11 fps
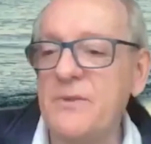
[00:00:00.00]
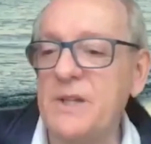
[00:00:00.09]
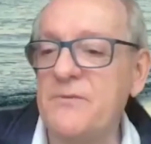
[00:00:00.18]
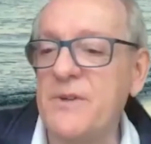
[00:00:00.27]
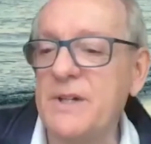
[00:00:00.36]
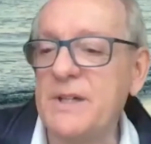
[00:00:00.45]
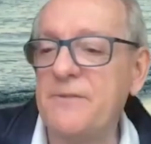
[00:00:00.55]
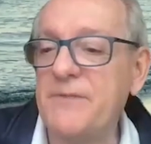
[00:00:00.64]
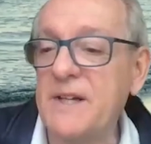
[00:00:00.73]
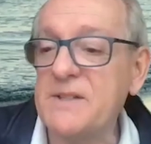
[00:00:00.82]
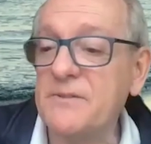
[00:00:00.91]
very
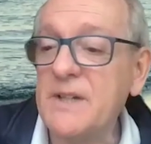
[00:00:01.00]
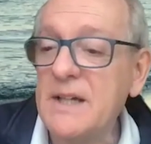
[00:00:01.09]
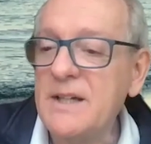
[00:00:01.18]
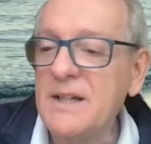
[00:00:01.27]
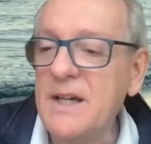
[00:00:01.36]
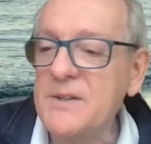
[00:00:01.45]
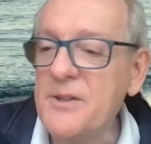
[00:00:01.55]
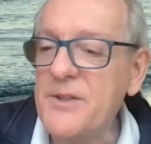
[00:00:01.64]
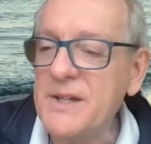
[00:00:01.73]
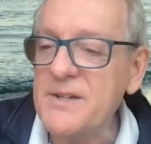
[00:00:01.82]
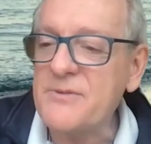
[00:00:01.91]
effective. And the
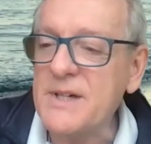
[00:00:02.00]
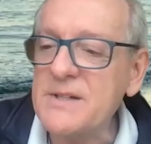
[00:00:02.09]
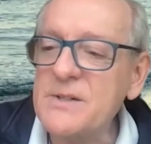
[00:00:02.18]
thing is, right,